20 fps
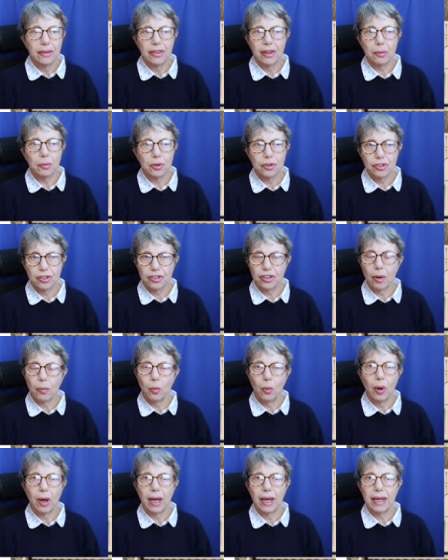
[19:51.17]
there was
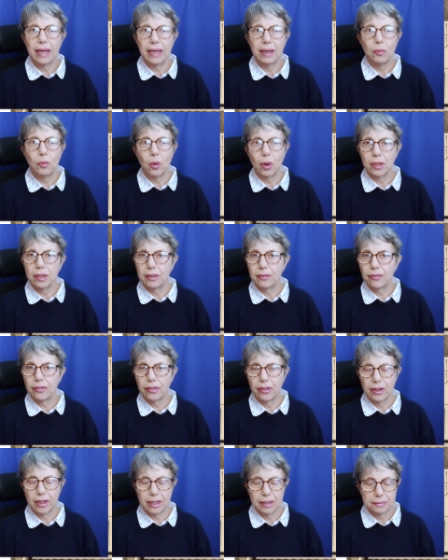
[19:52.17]
somewhere in one
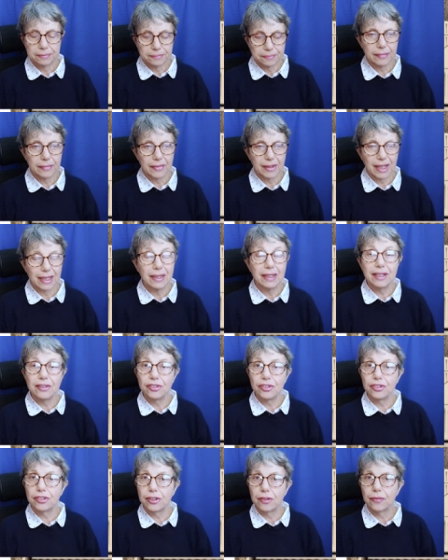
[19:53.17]
of the
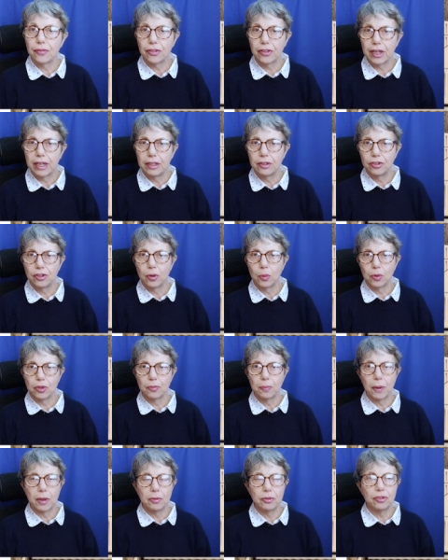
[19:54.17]
list of things you were
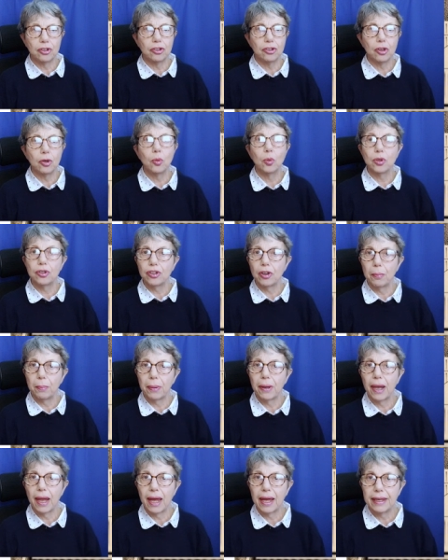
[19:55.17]
supposed to do was
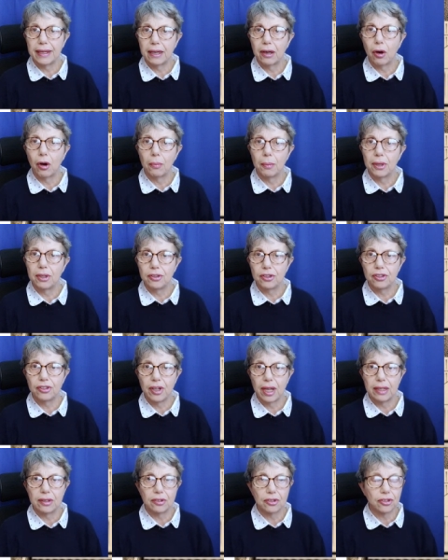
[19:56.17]
apply common
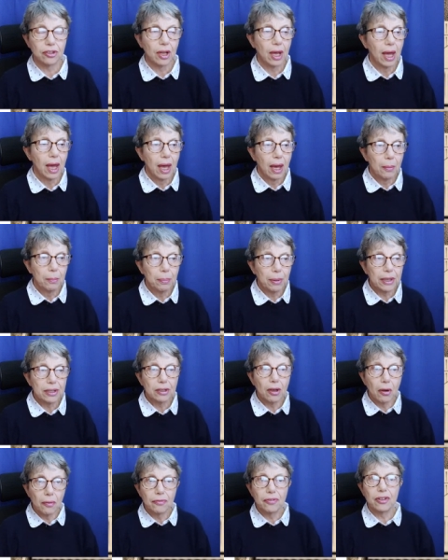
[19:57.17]
sense.
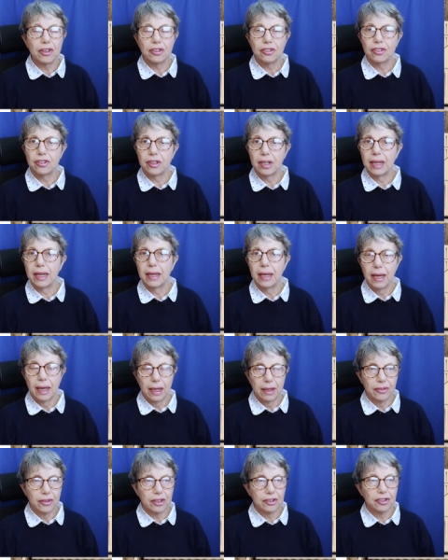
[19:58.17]
But obviously,
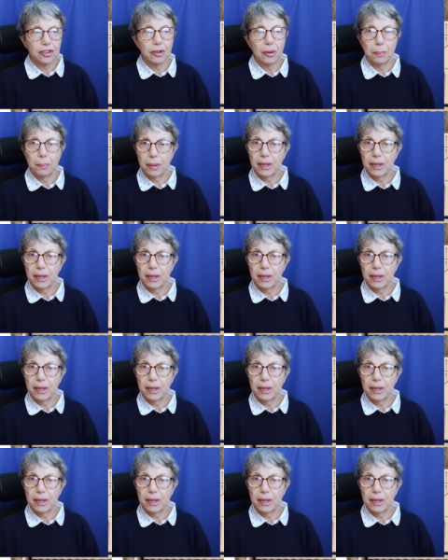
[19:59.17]
this